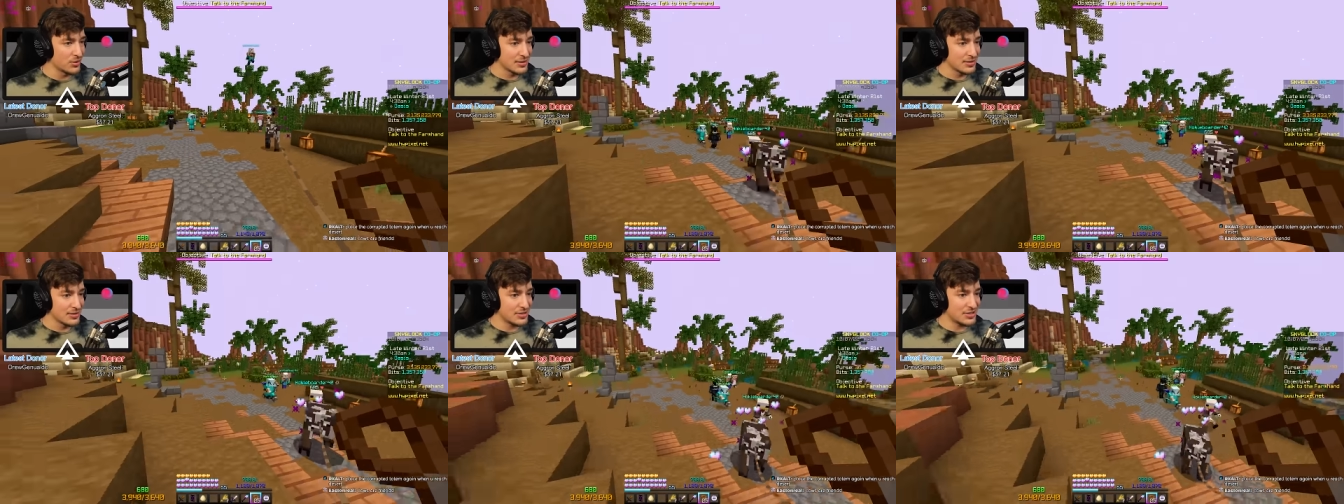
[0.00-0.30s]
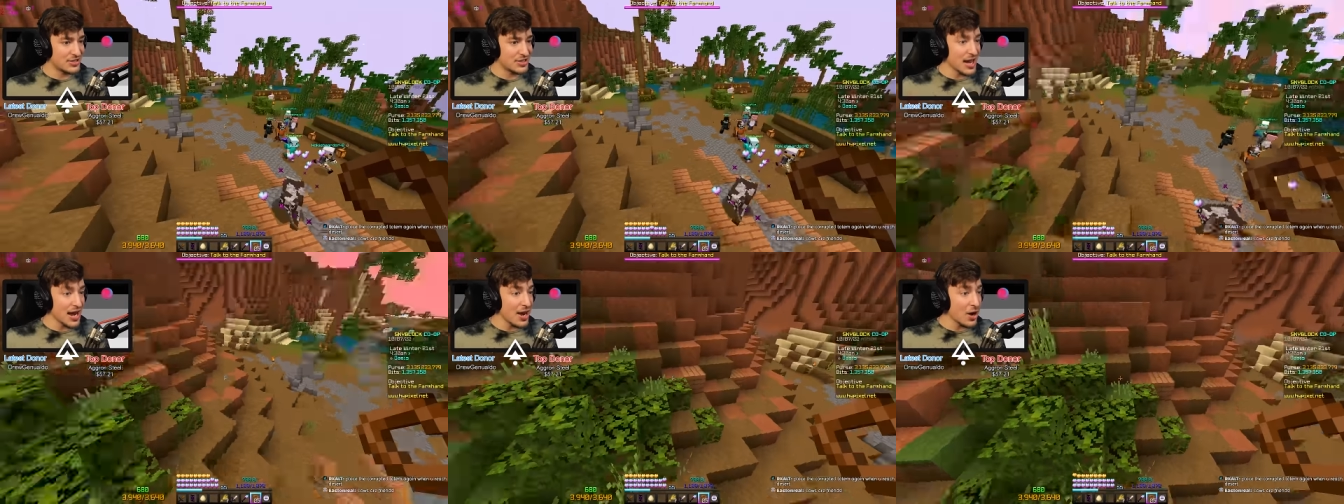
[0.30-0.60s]

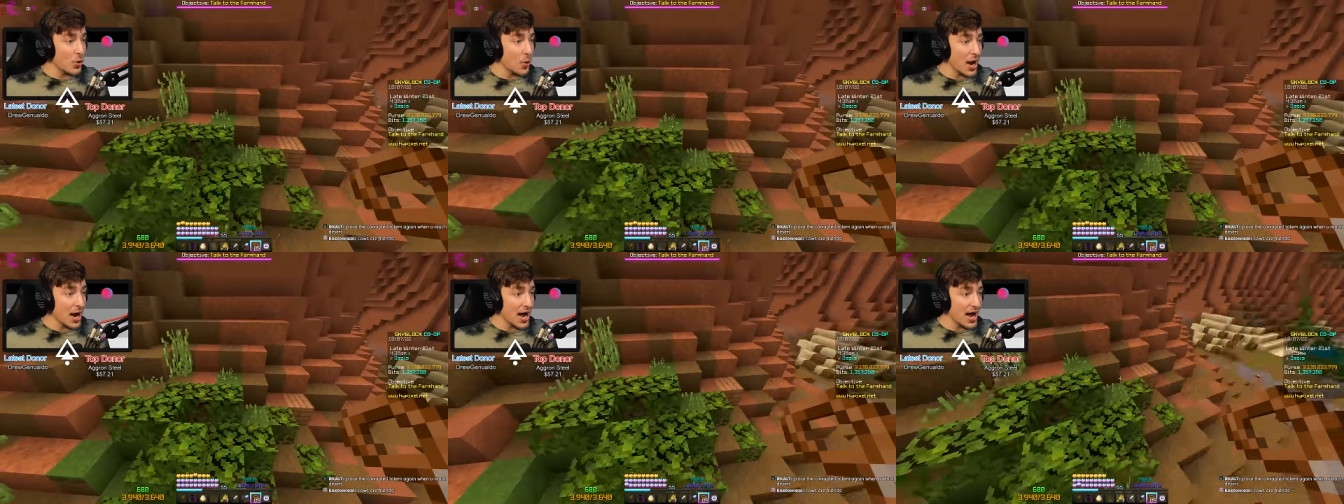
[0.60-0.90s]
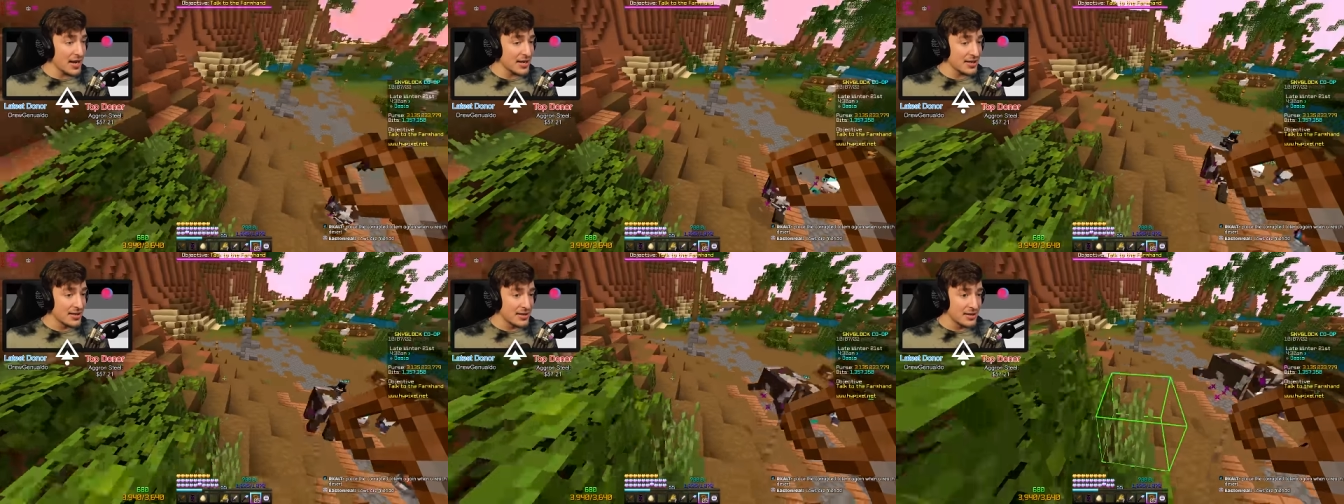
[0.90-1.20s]
Stay
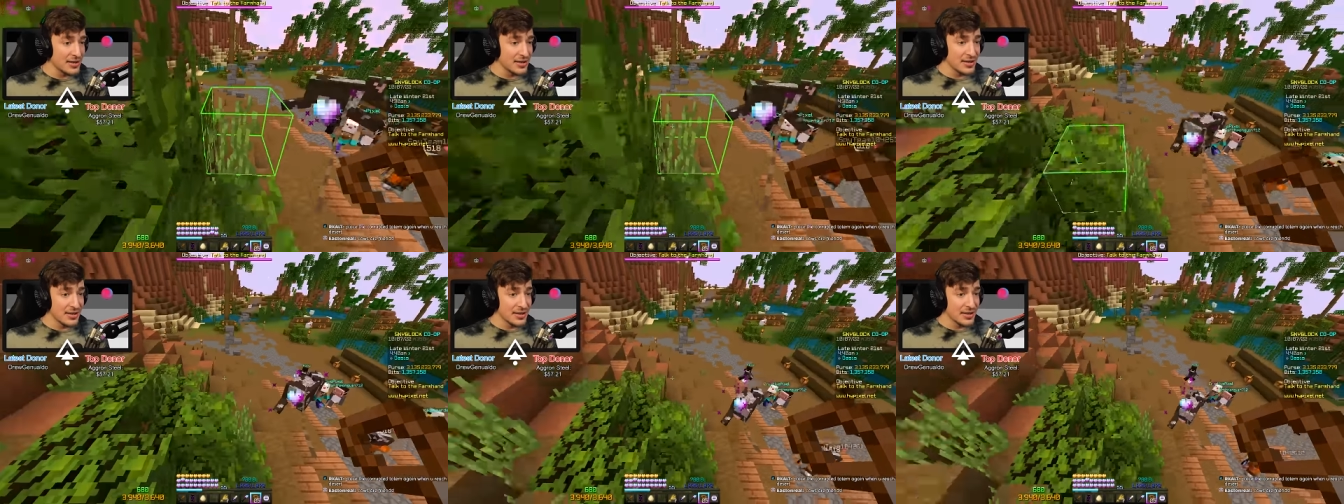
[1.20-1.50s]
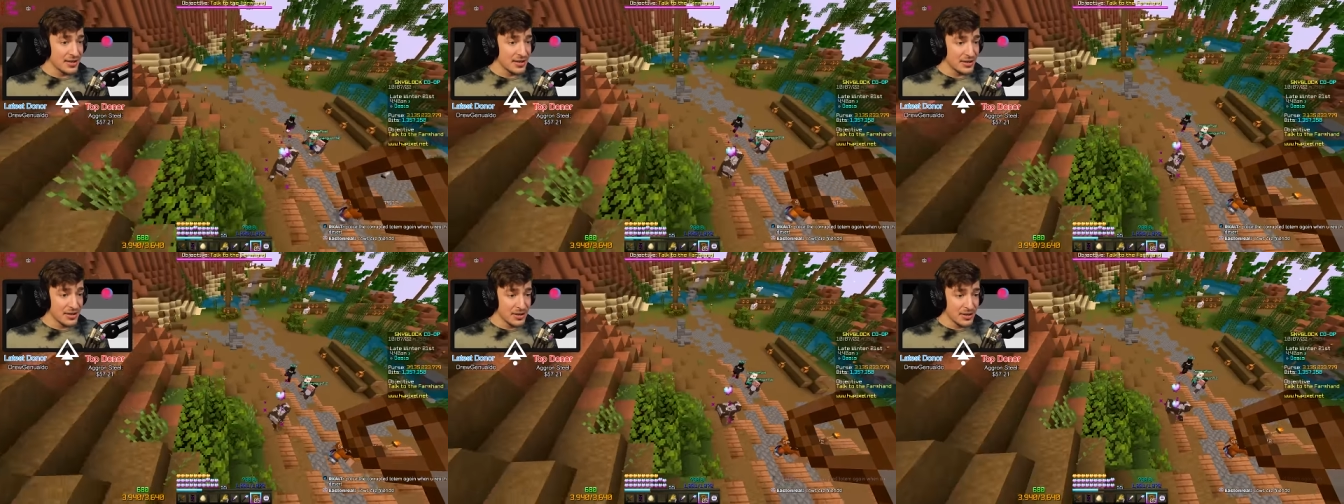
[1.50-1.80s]
away!
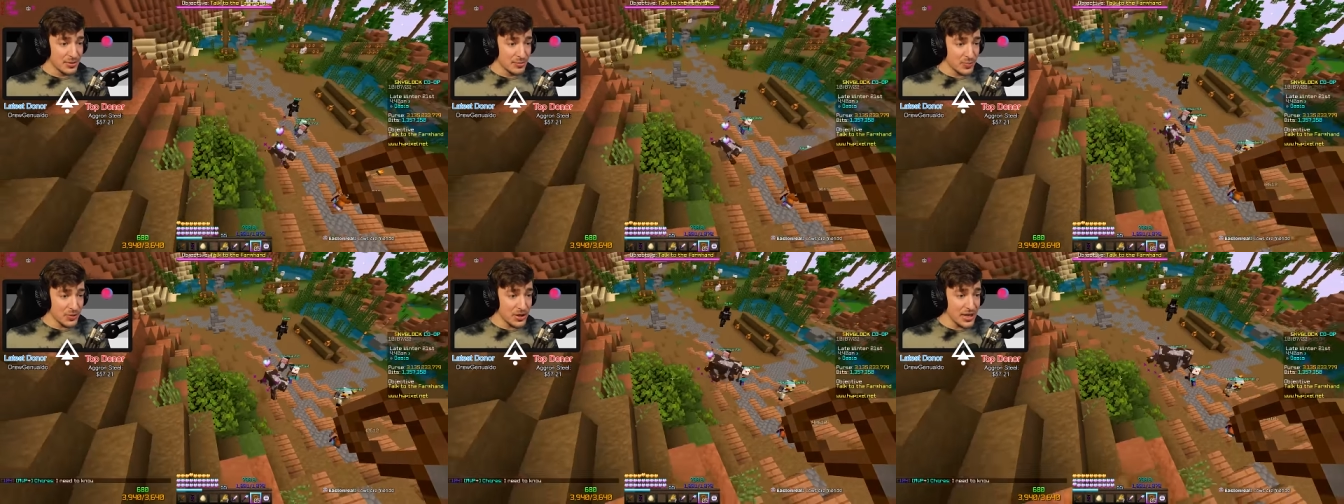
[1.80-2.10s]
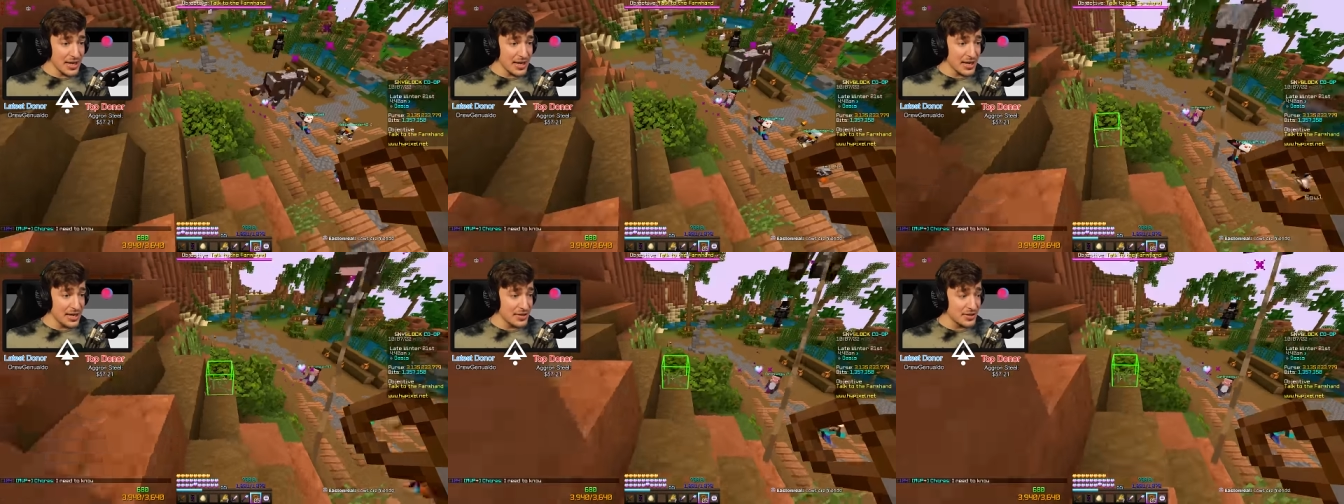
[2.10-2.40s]

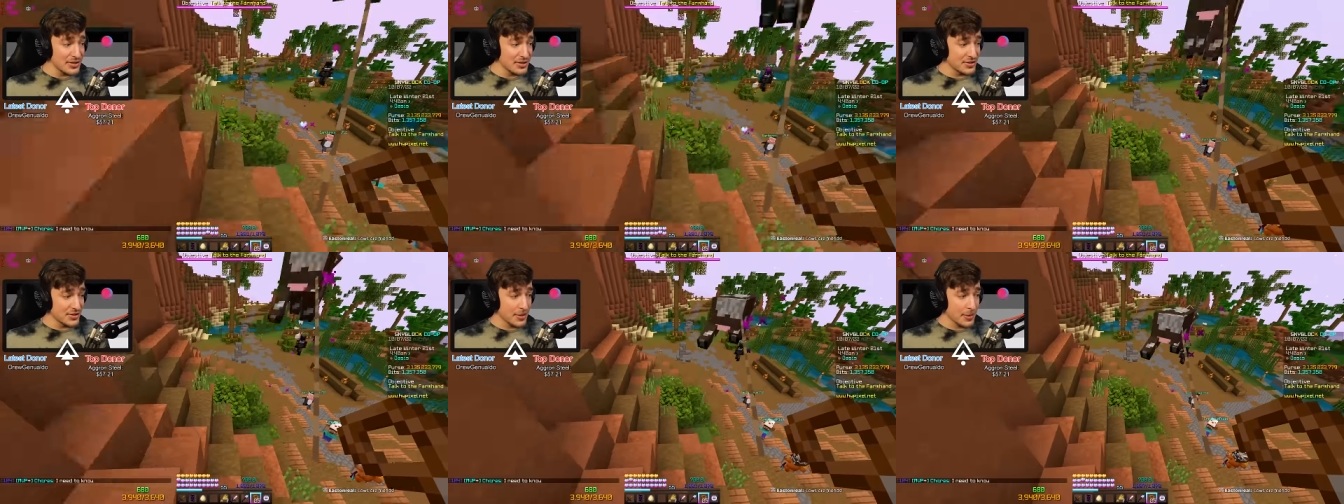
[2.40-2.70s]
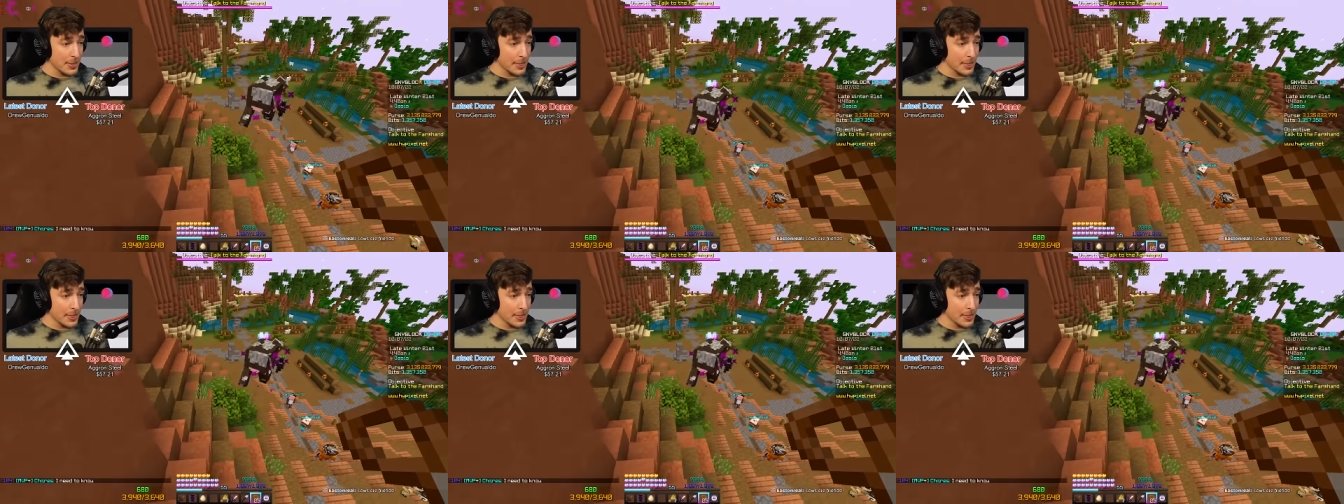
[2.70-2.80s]
Please!